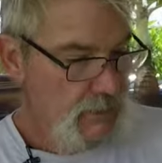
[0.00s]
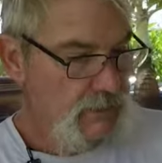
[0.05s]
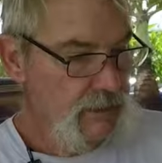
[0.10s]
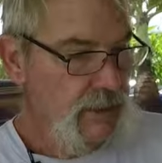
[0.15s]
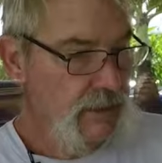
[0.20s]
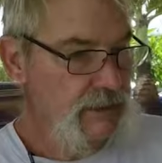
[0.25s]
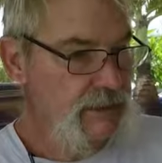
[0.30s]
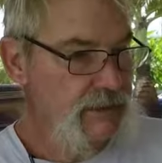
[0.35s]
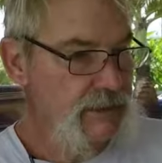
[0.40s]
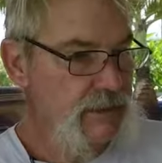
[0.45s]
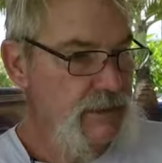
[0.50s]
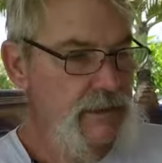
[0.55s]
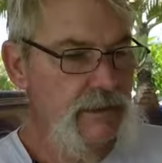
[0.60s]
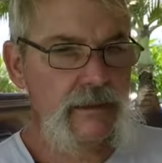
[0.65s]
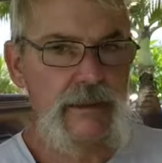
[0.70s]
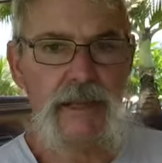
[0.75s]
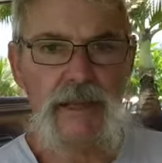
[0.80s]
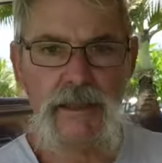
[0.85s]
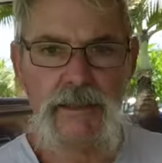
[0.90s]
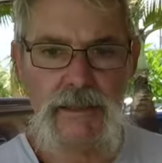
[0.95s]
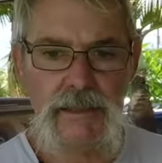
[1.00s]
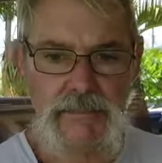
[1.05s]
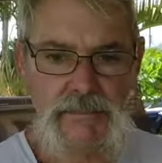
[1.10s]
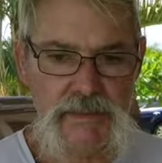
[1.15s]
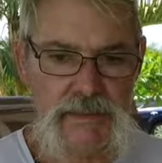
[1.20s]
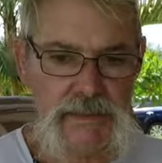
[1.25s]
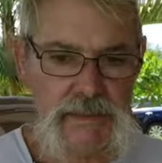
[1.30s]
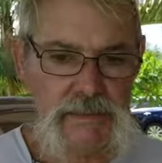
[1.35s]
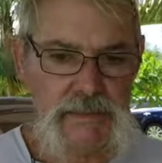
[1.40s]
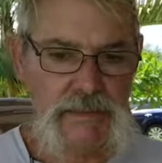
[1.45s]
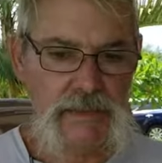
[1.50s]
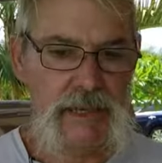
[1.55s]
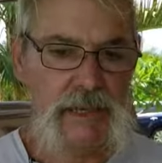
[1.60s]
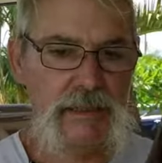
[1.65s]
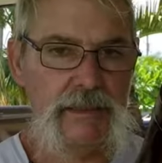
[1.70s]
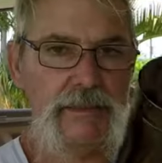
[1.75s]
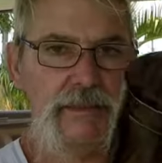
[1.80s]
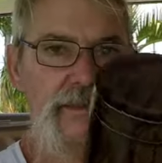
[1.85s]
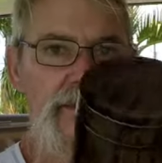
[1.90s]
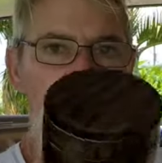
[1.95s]
that's it. And let me
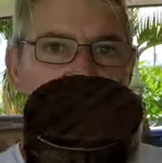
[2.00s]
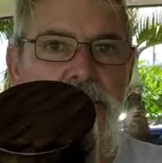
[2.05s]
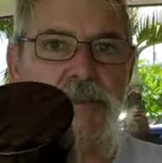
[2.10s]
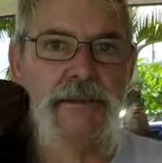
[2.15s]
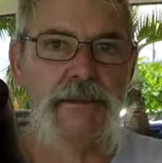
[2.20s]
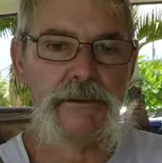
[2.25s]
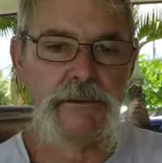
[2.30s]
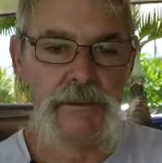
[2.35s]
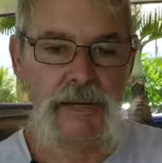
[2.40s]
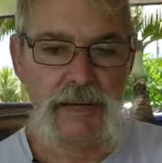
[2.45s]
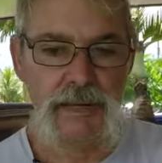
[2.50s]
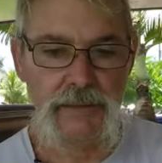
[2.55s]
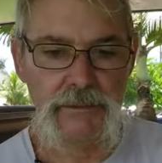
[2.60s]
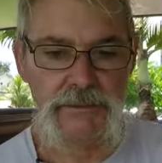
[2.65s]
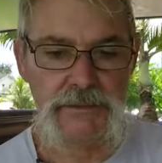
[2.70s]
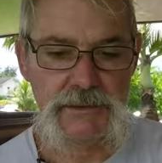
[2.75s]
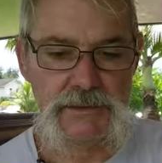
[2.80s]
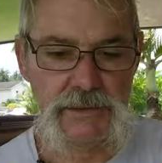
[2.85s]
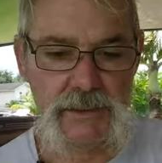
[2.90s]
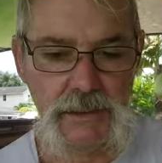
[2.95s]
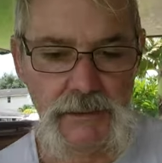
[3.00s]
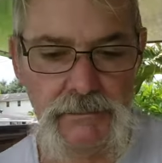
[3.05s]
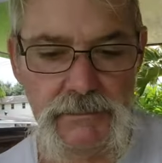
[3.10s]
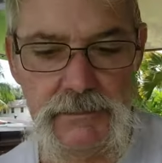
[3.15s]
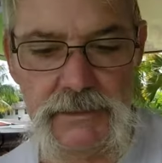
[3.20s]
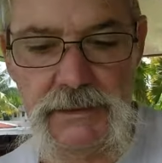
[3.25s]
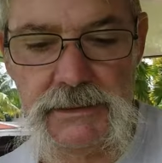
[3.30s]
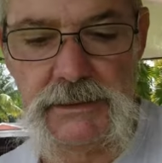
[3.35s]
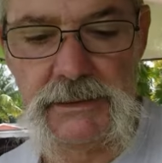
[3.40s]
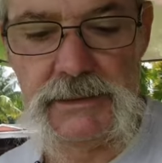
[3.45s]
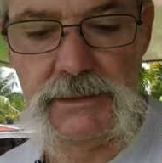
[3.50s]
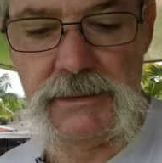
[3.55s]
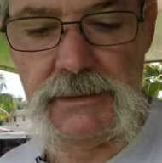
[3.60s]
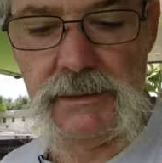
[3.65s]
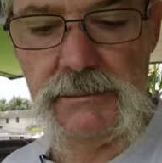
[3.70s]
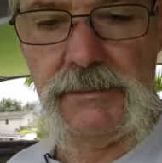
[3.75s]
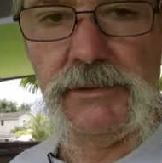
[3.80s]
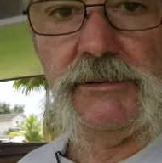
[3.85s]
kind of turn you around some. This is going to